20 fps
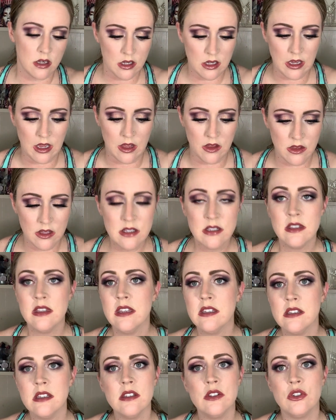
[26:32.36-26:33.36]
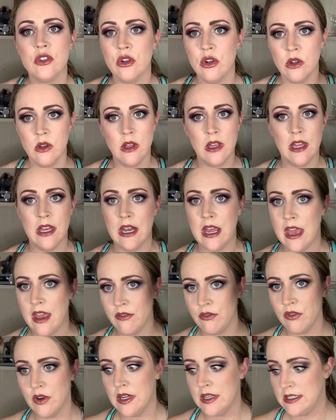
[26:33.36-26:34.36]
Yeah, this is truly an
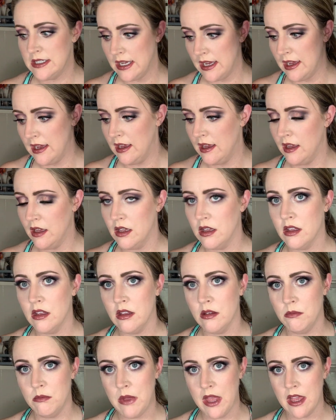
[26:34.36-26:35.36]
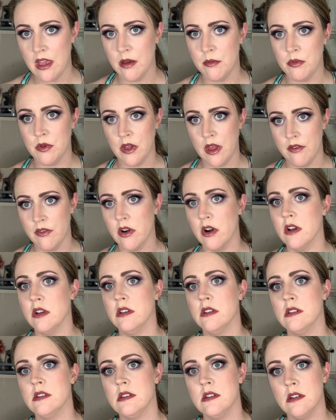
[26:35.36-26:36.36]
everyday makeup
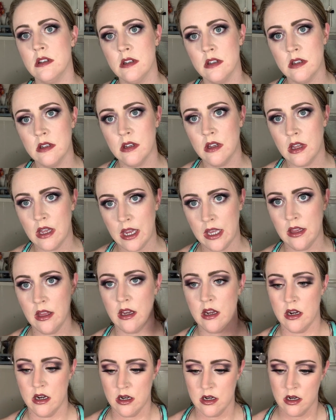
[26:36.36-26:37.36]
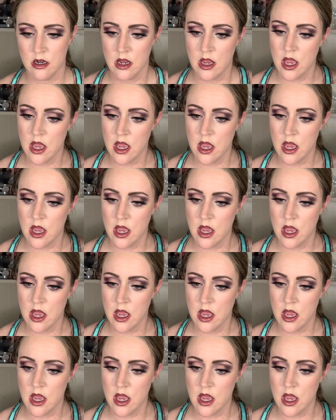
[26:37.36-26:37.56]
lover's highlighter,